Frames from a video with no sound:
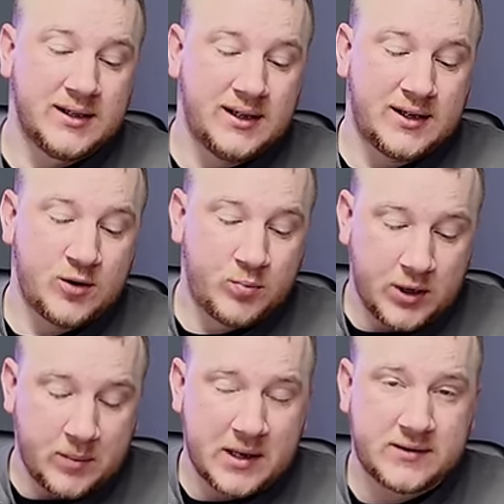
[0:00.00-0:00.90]
you know, put
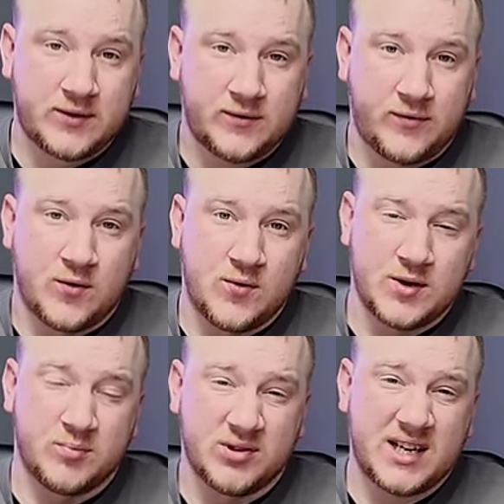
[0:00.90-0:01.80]
your best foot
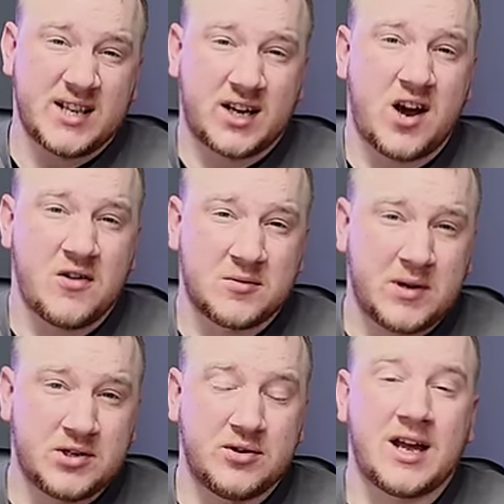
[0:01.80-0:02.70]
forward, present the car as
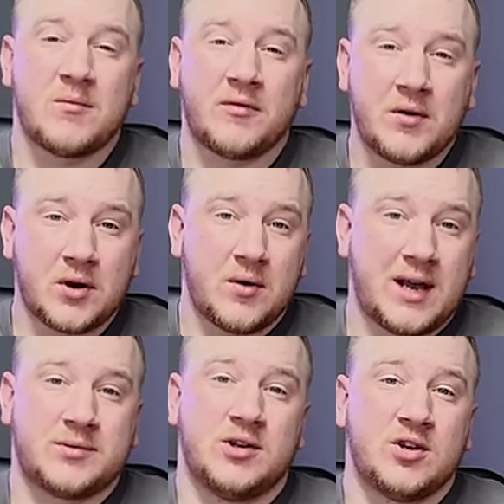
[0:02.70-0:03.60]
best you can without going
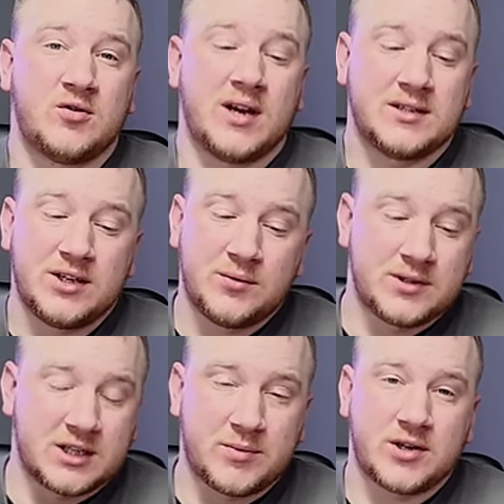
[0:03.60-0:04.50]
absolutely crazy. No
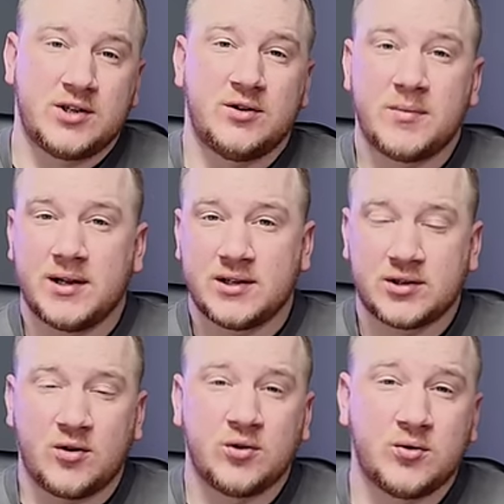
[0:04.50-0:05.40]
one's expecting you to make this
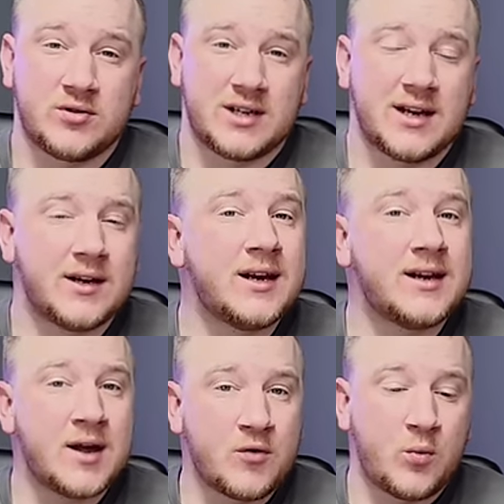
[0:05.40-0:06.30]
Concours standard. It
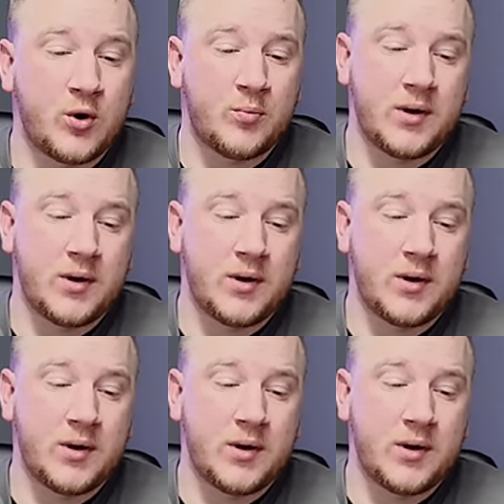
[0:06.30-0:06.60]
never will